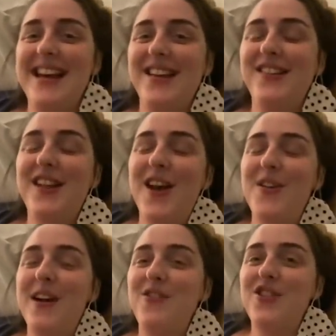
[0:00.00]
So
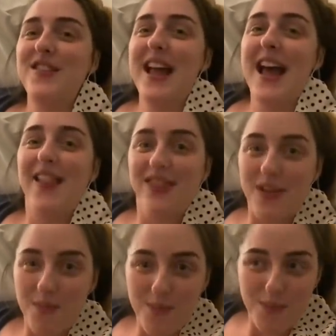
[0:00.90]
I've just had
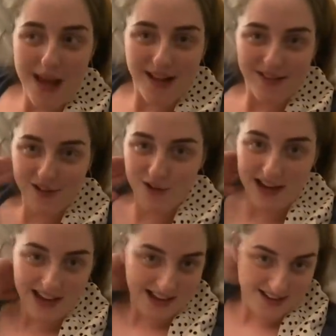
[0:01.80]
the
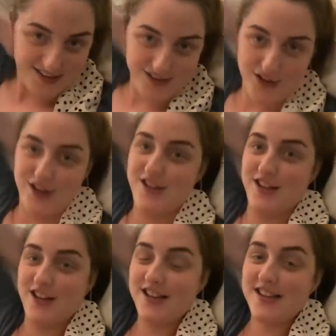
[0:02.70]
pessary
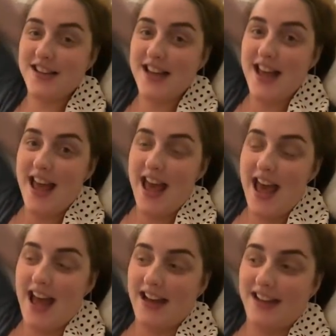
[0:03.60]
inserted
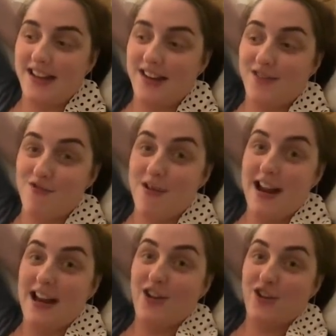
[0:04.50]
and it's
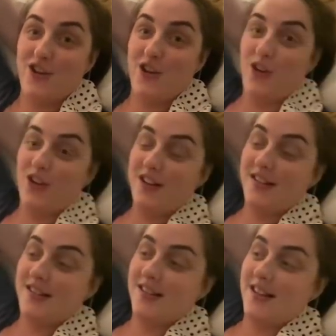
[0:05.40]
really good
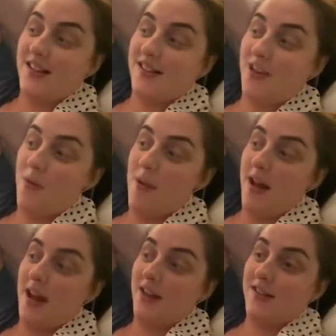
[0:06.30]
news. So
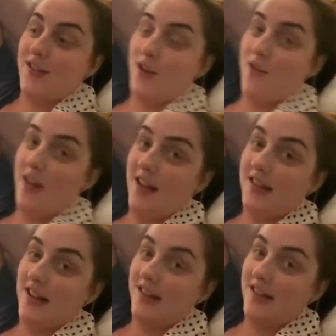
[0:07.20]
my
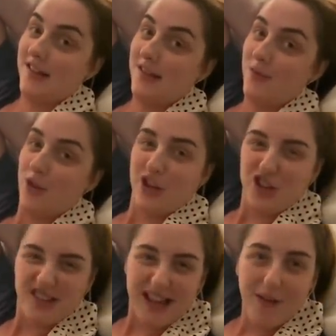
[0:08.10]
cervix is, what did
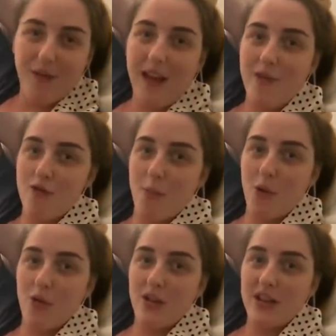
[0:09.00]
she say,
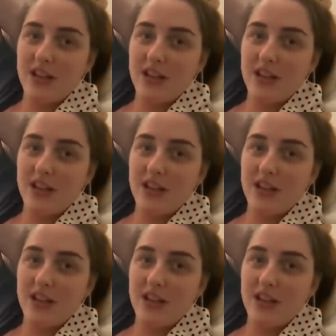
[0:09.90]
favourable?